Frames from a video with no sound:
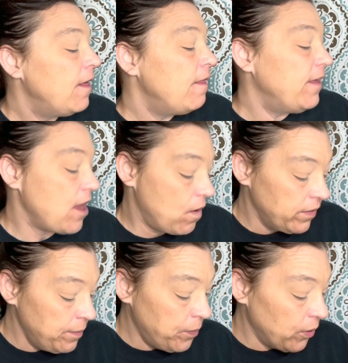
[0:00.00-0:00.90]
The
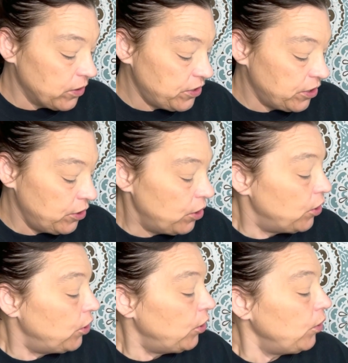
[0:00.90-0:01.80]
only person
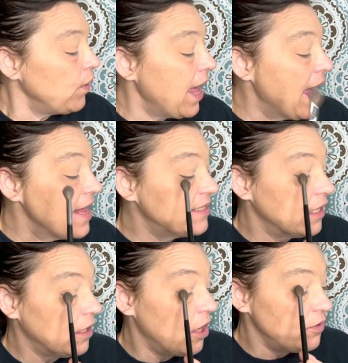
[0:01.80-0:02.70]
who
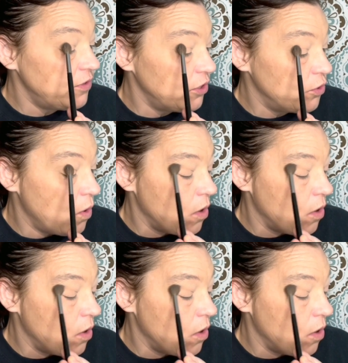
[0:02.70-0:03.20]
hasn't closed the door